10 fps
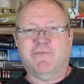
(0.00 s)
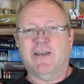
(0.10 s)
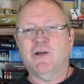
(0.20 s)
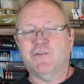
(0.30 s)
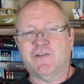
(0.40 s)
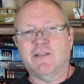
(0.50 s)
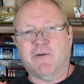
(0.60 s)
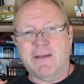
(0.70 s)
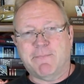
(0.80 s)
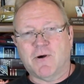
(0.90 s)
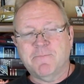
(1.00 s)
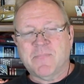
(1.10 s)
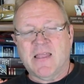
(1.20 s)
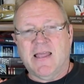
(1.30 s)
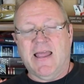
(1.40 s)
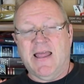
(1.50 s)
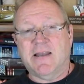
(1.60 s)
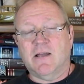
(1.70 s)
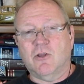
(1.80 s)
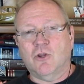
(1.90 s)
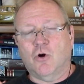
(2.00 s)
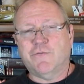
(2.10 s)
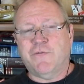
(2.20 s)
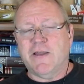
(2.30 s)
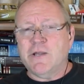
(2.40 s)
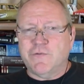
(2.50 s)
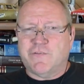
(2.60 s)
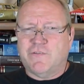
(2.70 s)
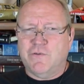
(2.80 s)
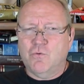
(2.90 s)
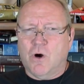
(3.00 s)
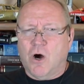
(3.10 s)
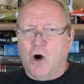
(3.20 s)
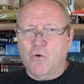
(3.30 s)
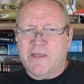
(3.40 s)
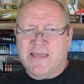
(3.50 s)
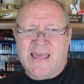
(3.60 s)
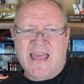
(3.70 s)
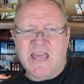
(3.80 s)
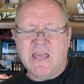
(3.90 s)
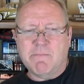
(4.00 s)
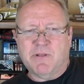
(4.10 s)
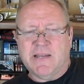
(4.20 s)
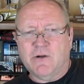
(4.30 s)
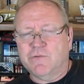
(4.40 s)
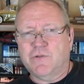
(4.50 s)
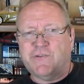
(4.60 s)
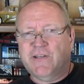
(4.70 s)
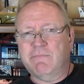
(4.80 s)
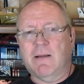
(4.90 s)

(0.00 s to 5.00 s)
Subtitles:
videos in the Viper. And those videos do okay, but they don't do the same